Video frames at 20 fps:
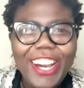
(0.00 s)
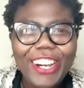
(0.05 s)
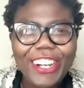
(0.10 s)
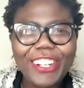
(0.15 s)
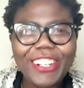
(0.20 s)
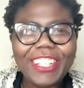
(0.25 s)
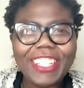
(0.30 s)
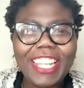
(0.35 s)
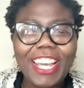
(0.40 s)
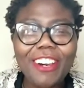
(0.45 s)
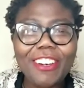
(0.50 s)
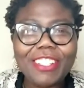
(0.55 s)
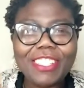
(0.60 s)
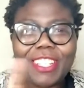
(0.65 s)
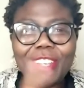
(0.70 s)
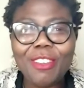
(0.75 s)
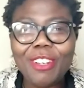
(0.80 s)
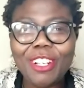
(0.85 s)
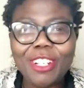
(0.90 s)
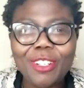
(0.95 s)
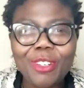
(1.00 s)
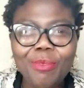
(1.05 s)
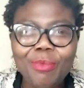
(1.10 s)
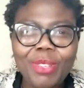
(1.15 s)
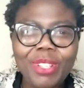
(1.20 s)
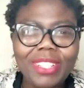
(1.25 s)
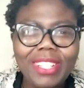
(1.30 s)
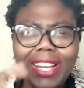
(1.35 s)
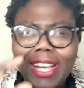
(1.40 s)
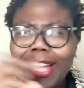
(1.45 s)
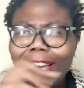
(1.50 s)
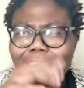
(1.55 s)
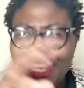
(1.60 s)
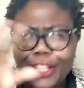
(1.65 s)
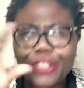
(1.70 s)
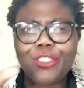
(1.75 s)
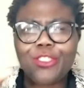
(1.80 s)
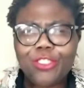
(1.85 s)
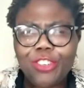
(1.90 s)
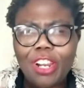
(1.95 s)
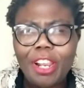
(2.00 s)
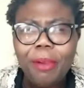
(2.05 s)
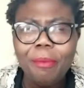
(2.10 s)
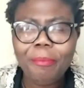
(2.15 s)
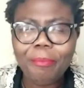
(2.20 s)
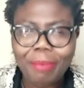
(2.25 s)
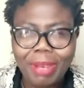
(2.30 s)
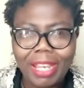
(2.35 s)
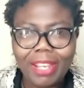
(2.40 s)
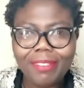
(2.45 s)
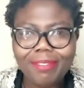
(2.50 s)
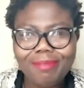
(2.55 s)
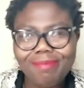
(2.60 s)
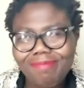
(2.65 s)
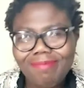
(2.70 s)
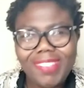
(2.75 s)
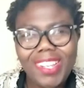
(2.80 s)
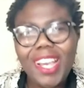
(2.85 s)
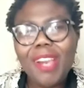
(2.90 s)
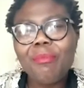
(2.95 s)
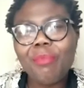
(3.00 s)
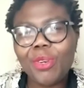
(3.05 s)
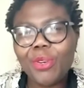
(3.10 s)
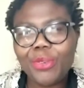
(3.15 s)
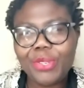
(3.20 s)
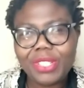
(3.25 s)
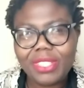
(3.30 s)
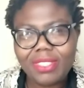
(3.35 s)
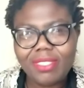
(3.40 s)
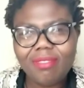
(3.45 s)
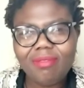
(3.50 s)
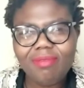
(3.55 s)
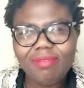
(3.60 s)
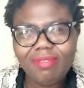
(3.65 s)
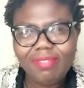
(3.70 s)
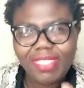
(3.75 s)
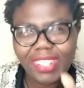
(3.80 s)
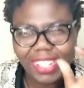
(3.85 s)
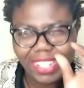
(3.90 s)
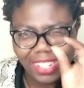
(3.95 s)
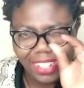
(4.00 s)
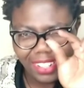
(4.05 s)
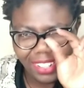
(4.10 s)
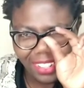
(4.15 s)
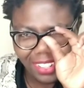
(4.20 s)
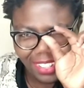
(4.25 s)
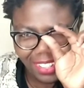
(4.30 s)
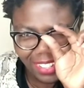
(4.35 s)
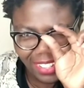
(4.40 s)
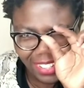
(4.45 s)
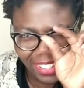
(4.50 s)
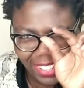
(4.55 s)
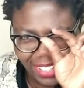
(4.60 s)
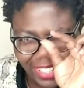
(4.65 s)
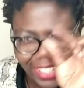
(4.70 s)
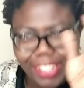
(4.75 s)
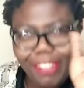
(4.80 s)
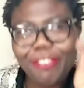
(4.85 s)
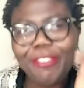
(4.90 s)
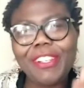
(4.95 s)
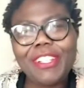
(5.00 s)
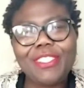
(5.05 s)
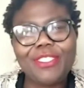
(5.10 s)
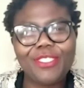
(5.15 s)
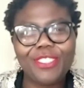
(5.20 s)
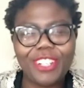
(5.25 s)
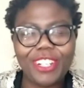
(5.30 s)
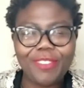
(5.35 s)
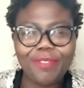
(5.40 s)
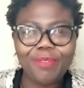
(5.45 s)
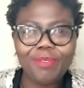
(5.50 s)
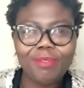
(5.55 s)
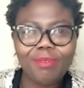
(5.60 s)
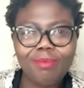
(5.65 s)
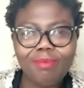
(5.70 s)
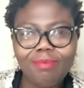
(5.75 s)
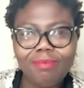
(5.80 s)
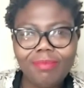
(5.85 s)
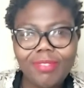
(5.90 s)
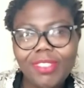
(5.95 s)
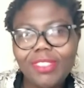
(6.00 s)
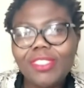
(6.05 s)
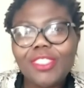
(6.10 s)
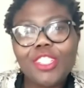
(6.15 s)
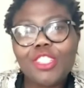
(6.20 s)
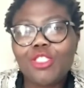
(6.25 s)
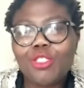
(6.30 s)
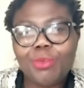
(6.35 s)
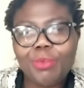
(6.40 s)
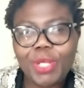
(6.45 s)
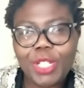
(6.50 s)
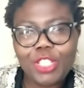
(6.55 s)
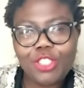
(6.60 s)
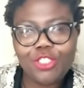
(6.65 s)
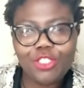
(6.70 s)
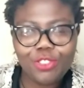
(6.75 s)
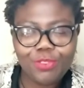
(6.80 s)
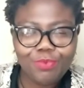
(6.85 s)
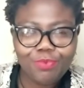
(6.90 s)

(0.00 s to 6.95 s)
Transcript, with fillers: okay, that was a little bit extra, but I'm always kind of extra. Not too much.